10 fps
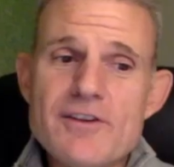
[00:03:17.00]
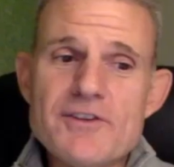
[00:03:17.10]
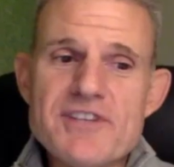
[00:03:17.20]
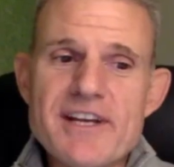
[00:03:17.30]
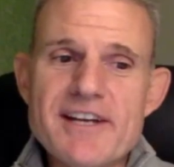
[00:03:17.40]

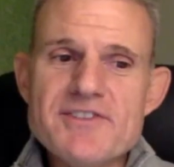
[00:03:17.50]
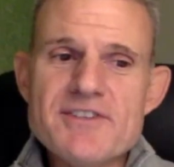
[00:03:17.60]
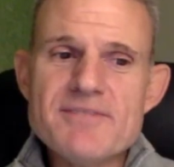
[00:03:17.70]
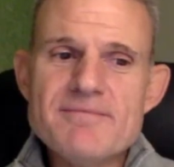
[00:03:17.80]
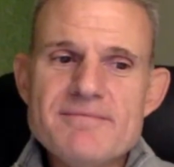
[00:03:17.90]
those
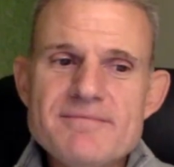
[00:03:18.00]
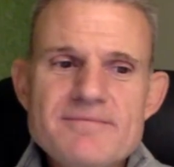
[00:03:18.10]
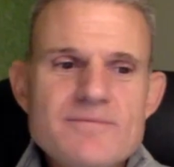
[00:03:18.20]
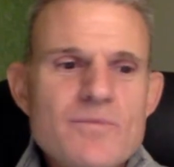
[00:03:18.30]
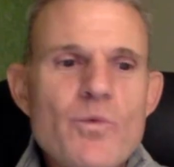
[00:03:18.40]
lines,
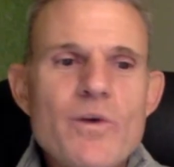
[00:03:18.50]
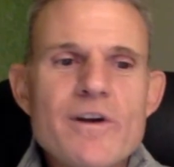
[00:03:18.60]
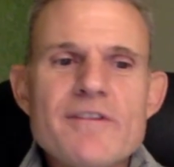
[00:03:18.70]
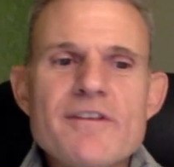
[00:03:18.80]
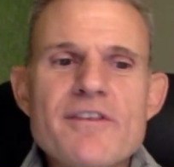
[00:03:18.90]
what
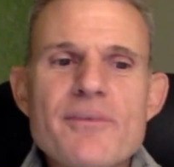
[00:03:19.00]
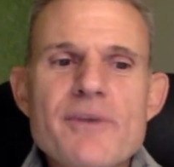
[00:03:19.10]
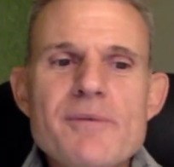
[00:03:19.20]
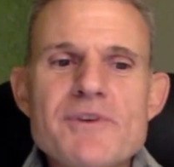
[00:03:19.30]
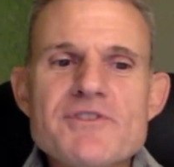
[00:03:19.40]
are the
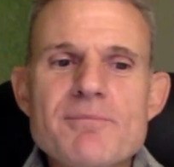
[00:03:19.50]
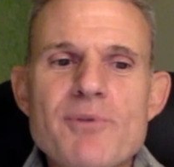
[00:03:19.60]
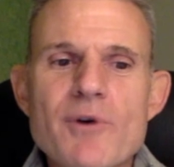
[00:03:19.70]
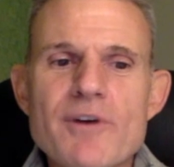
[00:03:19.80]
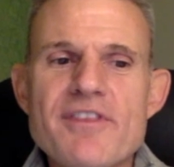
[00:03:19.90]
3 most
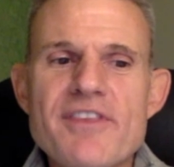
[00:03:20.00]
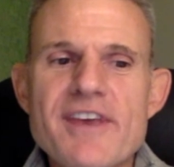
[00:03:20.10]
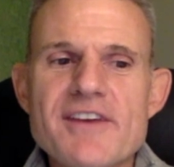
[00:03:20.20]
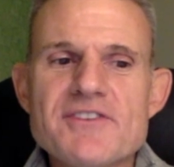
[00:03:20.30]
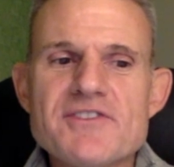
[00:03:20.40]
important
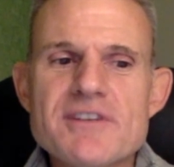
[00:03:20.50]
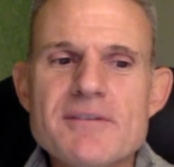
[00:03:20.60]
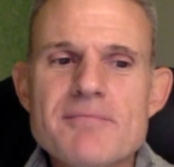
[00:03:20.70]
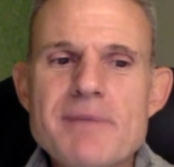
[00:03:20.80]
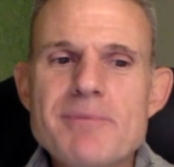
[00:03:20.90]

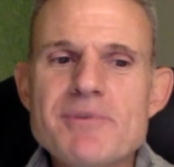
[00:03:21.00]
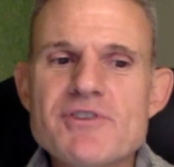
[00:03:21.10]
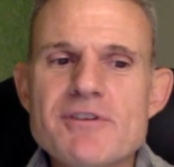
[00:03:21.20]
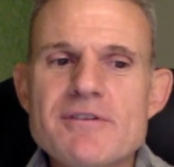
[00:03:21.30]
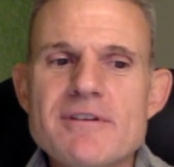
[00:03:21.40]
things people
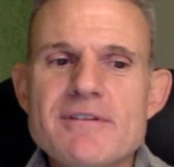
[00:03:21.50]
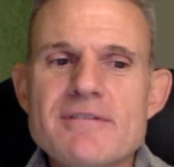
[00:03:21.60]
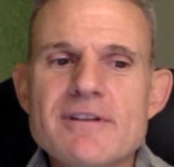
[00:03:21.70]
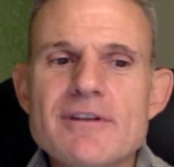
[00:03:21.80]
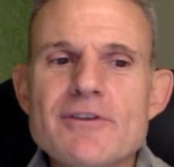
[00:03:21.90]
should
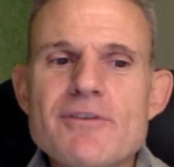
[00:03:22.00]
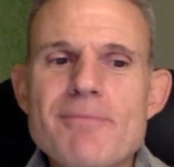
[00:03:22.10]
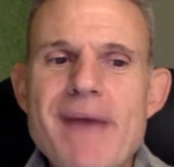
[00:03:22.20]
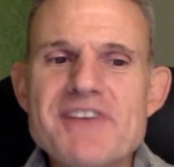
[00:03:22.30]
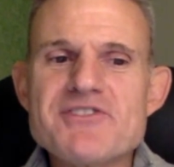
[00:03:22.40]
learn to
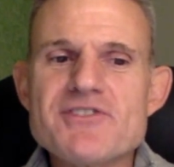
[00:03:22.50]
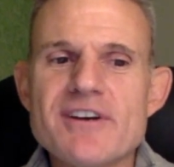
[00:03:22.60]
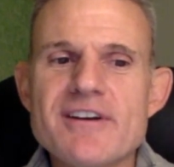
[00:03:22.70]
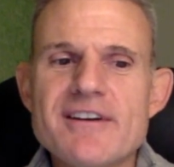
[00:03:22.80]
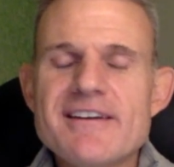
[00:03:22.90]

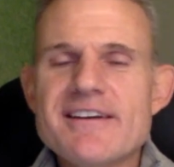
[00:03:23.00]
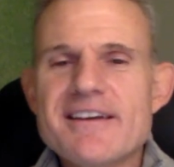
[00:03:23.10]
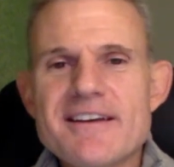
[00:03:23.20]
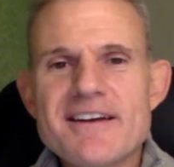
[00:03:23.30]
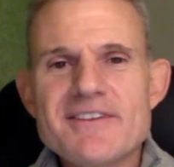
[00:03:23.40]
master
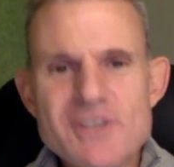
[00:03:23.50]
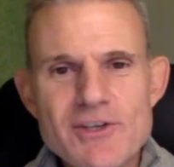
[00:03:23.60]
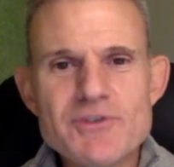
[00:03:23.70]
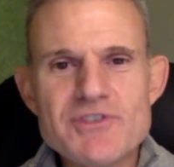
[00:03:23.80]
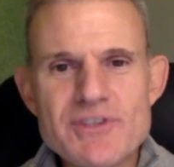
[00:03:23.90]
to
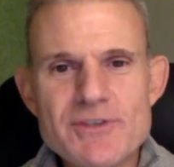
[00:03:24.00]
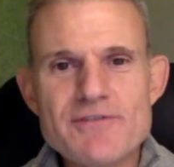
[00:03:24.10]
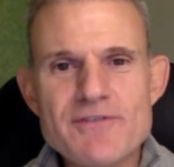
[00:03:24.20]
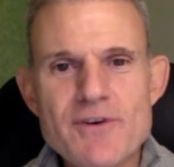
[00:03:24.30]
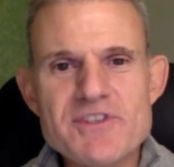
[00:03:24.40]
use
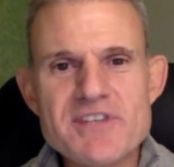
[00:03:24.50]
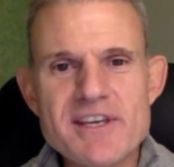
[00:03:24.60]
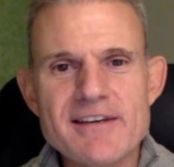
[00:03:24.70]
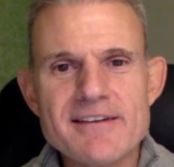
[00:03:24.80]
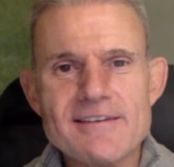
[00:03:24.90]
solution-focused
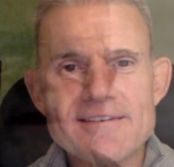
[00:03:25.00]
thinking?